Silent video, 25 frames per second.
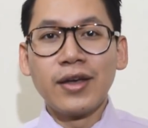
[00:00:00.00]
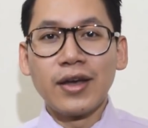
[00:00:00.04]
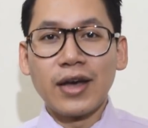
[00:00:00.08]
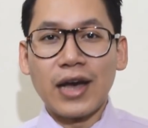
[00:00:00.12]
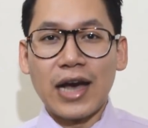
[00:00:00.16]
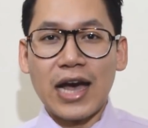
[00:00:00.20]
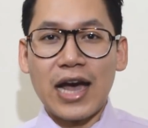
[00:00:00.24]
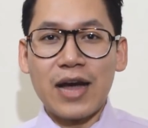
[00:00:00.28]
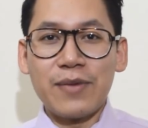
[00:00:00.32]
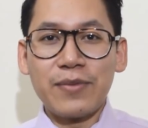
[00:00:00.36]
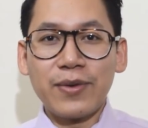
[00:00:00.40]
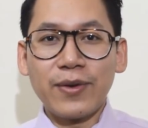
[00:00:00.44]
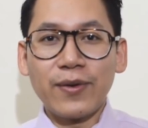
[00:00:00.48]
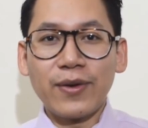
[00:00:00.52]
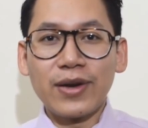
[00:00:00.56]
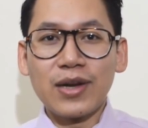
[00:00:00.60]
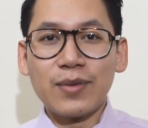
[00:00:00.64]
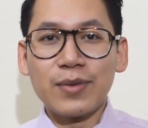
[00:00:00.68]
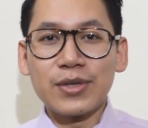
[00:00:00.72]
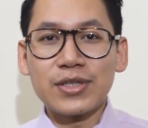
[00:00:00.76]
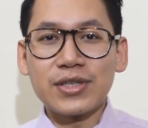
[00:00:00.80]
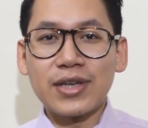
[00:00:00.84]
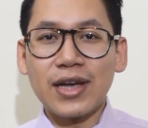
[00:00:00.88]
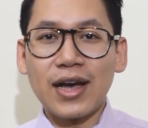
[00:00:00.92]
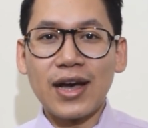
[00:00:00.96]
Hi everyone,
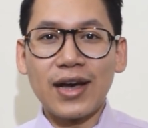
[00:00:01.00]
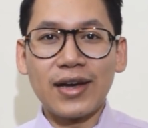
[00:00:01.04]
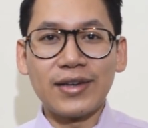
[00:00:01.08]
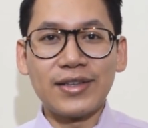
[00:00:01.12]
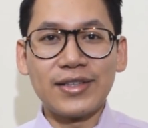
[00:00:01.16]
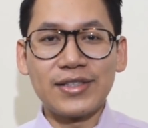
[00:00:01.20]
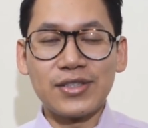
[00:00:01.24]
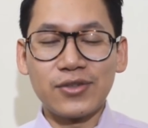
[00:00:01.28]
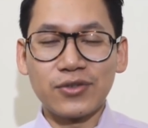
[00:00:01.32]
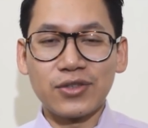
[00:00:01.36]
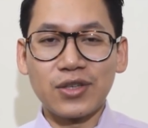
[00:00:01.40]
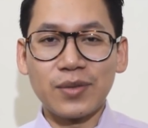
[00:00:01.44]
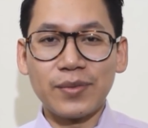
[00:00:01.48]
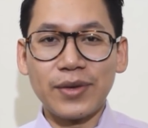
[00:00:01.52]
Namaskar, this is Dr.